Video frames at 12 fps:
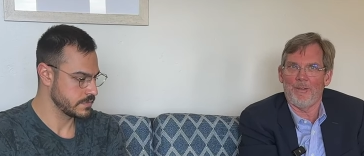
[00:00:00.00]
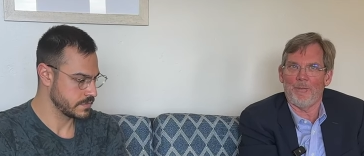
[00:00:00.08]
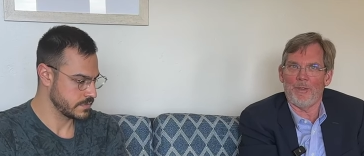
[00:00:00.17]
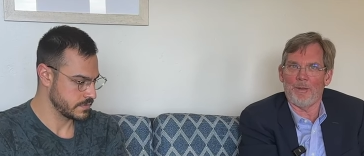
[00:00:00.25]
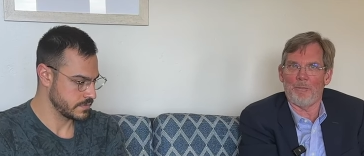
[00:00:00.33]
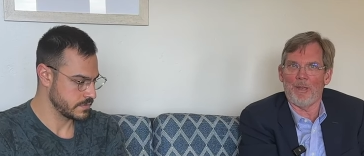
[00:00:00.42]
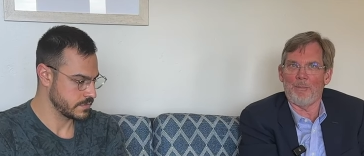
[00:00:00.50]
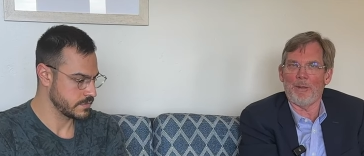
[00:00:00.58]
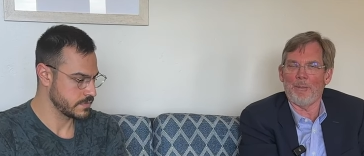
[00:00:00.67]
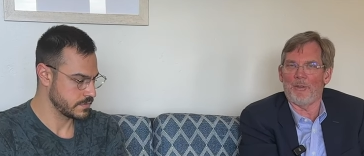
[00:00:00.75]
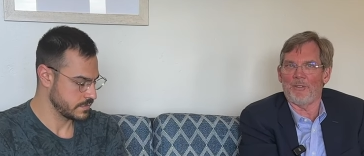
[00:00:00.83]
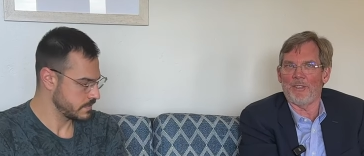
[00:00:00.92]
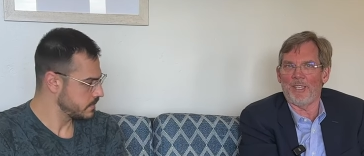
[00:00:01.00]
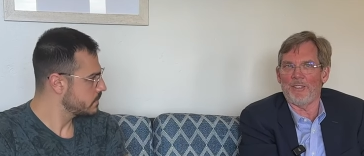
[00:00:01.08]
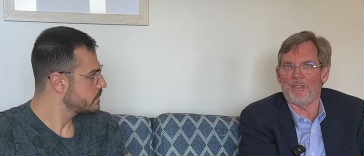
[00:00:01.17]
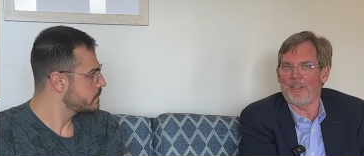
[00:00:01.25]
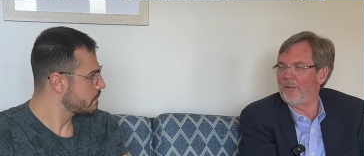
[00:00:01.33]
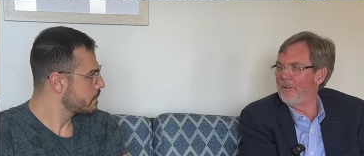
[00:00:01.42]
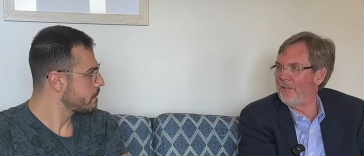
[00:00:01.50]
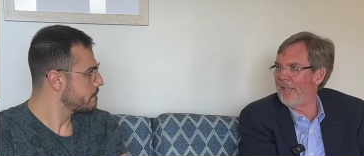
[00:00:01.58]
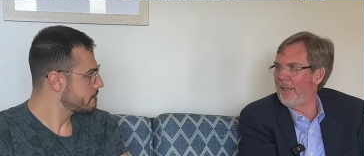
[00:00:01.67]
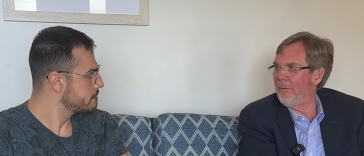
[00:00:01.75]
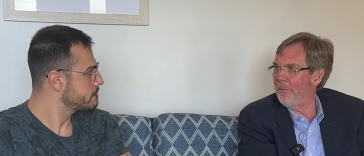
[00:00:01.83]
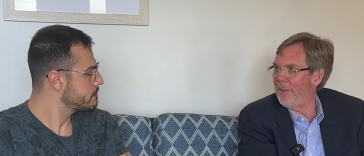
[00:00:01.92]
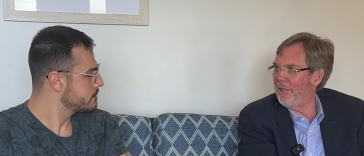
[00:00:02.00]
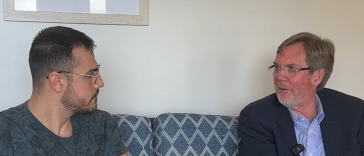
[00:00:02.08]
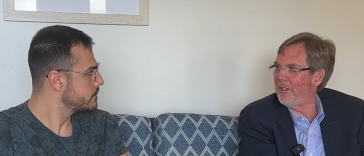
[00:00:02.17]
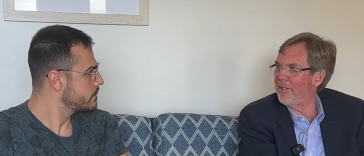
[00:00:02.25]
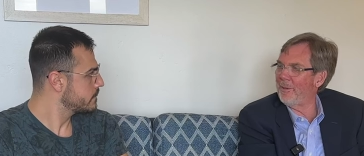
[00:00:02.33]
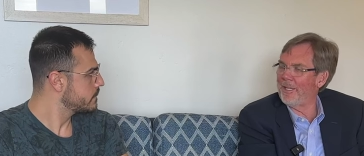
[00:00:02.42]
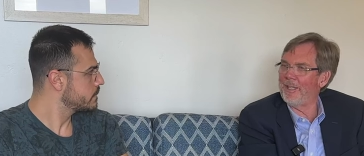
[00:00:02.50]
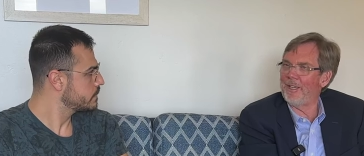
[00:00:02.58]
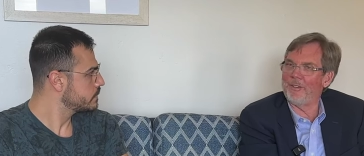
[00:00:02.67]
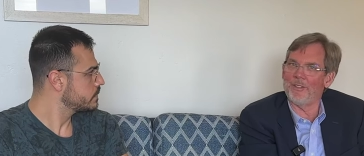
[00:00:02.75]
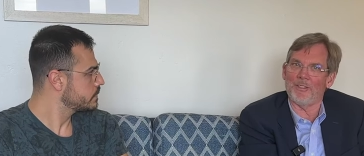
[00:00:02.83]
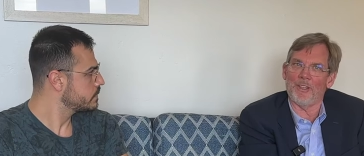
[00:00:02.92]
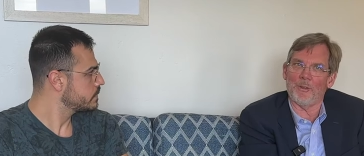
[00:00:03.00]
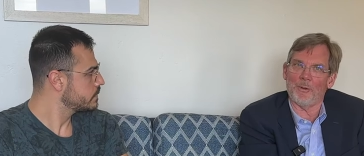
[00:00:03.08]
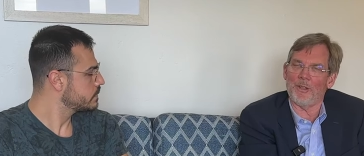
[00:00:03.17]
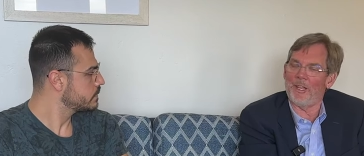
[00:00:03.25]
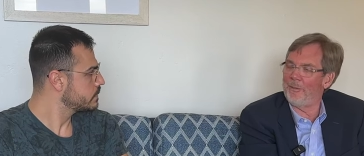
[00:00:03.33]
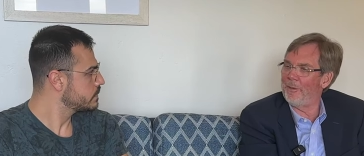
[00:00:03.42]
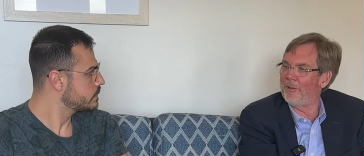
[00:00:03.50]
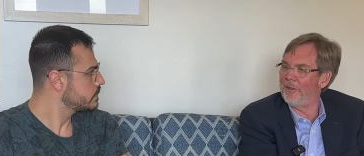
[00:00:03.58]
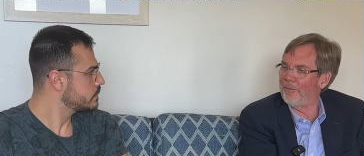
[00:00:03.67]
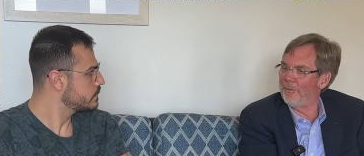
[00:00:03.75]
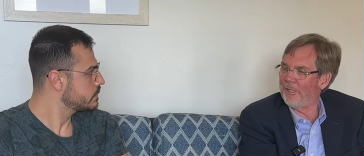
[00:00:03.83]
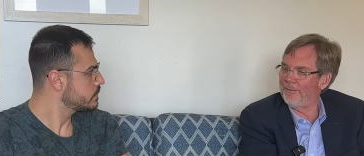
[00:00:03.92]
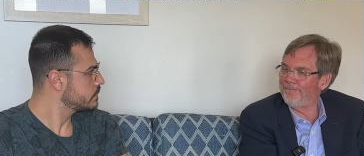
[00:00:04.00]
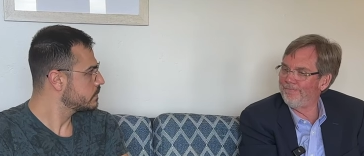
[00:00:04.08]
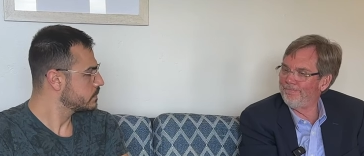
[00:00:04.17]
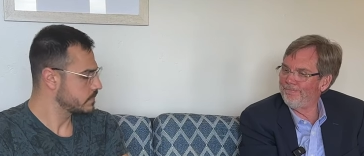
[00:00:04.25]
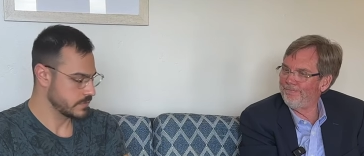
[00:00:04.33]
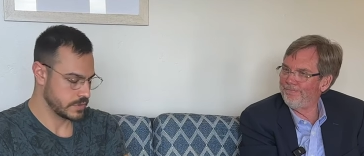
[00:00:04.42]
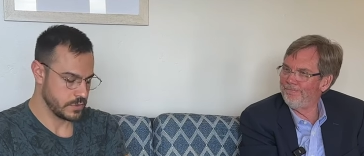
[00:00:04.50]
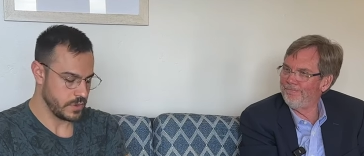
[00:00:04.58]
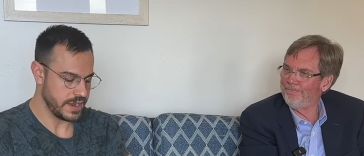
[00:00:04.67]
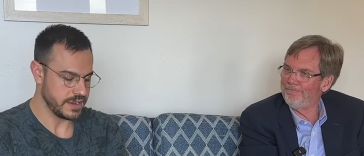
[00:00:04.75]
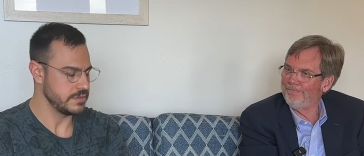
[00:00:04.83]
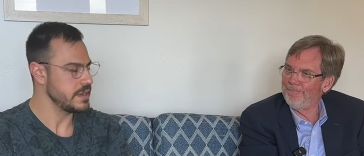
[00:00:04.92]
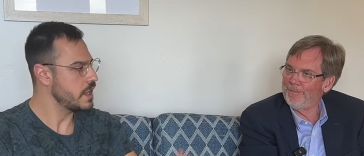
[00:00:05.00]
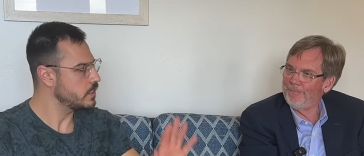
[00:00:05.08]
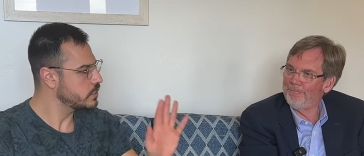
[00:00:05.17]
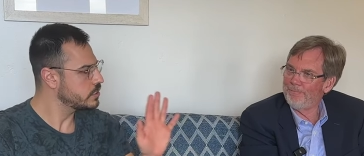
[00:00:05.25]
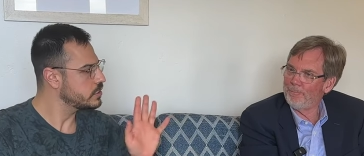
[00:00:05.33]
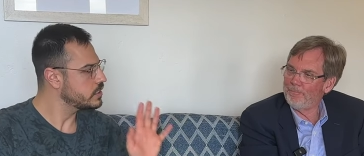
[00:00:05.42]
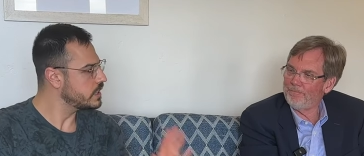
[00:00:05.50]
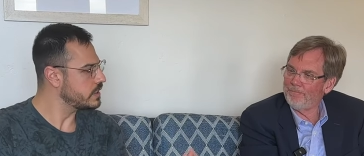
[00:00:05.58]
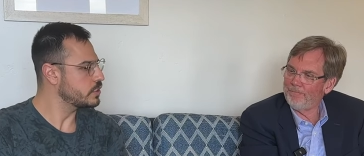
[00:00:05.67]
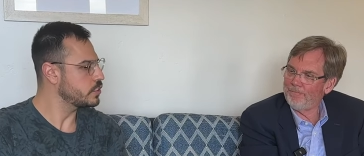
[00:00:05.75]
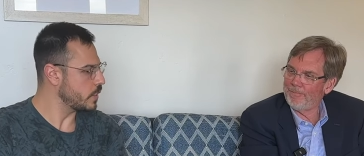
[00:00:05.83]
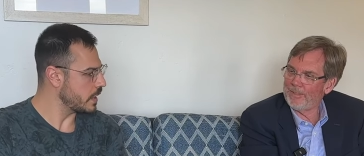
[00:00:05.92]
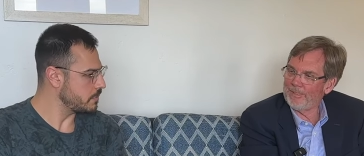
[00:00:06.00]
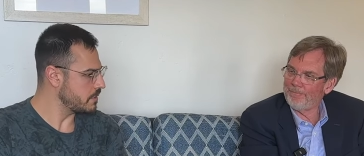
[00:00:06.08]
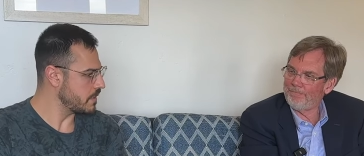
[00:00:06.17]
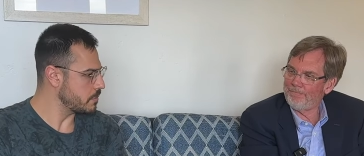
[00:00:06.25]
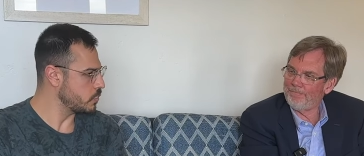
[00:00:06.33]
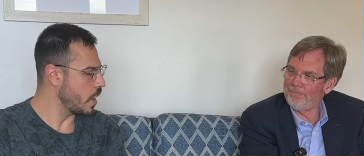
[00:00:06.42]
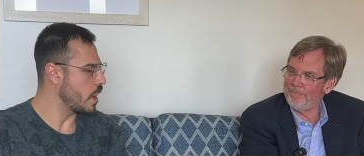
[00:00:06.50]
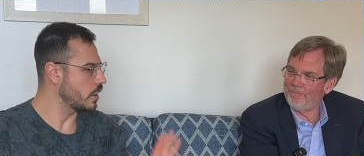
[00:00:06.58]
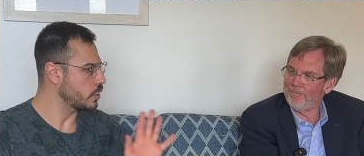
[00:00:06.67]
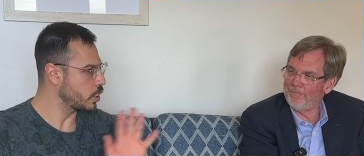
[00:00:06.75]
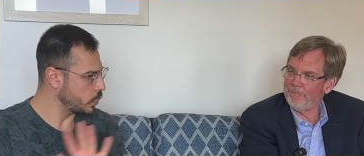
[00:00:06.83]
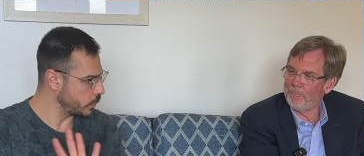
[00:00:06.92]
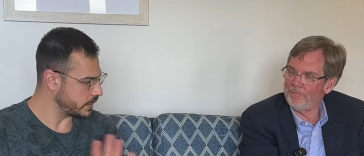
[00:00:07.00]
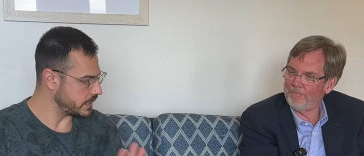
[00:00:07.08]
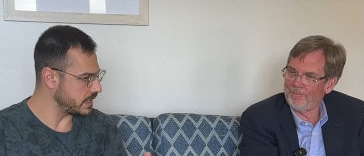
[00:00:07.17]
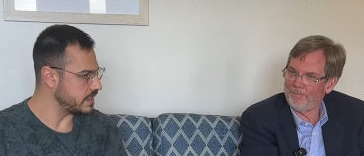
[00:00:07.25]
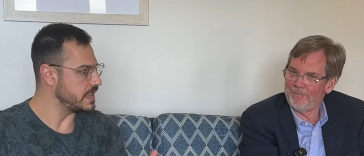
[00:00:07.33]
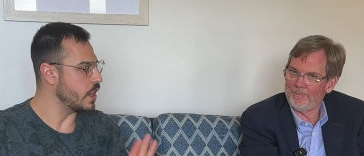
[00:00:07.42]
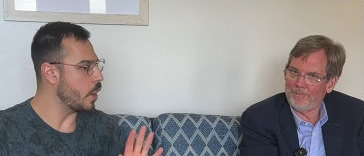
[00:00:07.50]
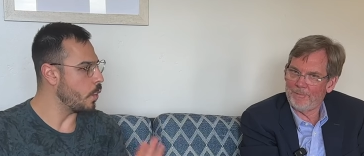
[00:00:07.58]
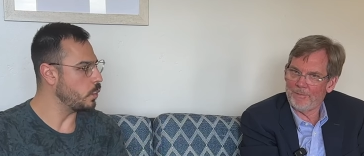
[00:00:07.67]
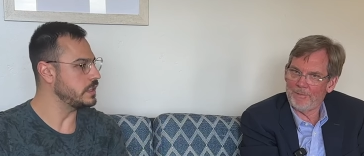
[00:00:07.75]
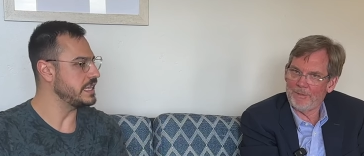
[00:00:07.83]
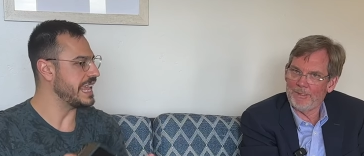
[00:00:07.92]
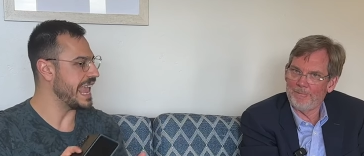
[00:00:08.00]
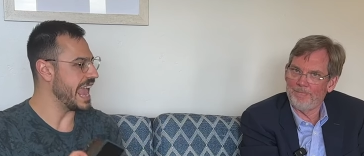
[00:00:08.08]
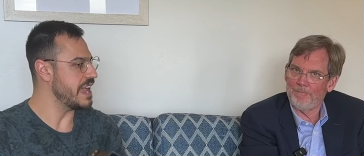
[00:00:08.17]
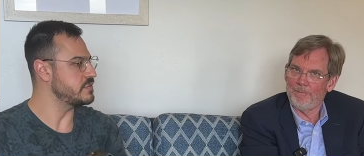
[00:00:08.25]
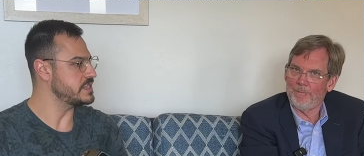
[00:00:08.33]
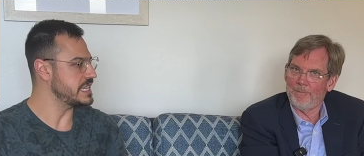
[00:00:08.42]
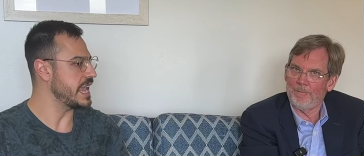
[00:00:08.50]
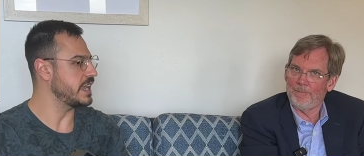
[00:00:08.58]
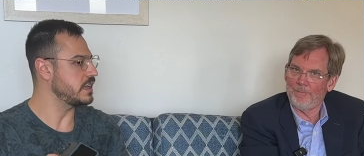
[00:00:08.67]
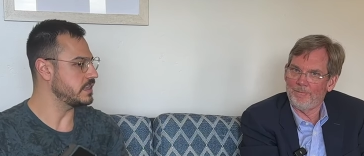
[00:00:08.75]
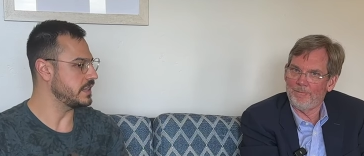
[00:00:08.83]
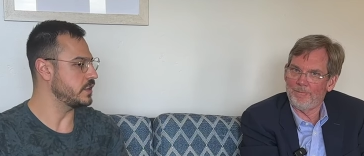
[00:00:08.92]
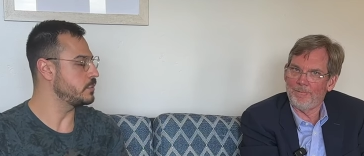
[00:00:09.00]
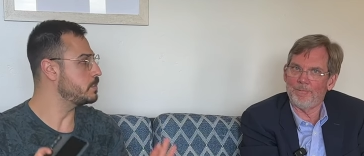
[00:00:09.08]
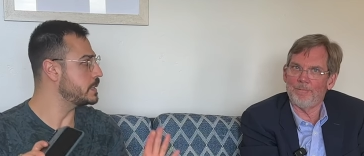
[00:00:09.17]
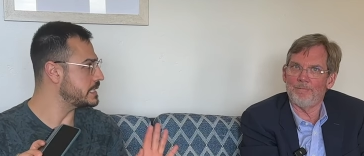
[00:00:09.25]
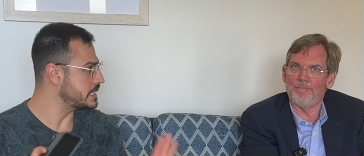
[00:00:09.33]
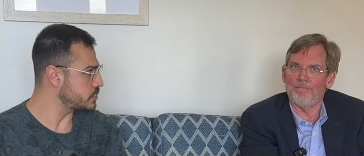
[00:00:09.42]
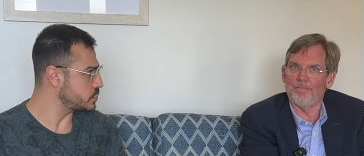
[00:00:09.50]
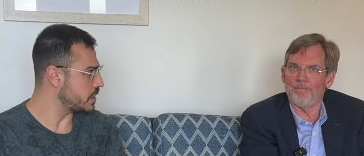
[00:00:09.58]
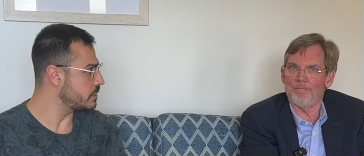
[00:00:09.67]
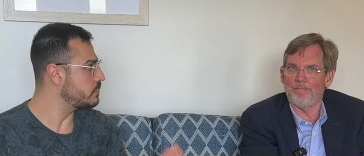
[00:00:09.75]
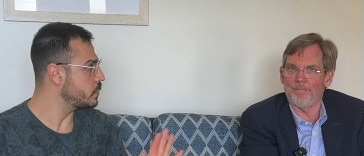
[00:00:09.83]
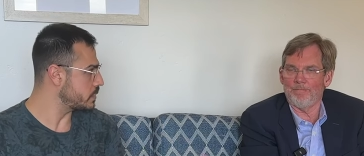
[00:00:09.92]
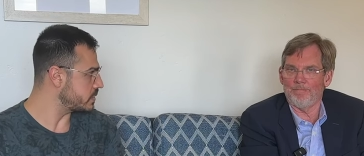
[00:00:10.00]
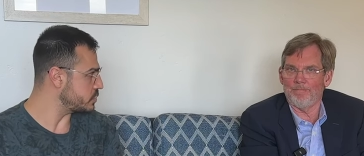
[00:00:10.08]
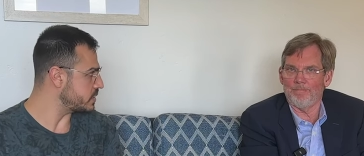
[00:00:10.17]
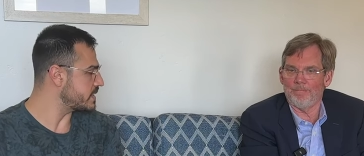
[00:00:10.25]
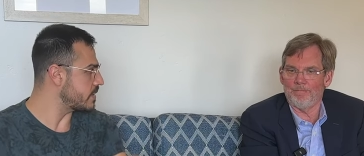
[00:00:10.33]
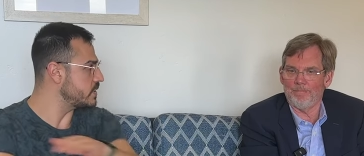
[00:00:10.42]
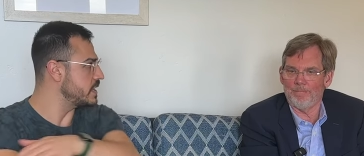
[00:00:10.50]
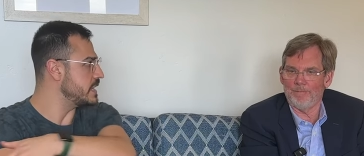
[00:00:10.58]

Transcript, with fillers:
Speaker 1: that meet people's needs and are safe and meet their expectations on the reliability front.
Speaker 2: Now, correct me if I'm wrong, currently the only FDA cleared position for the G7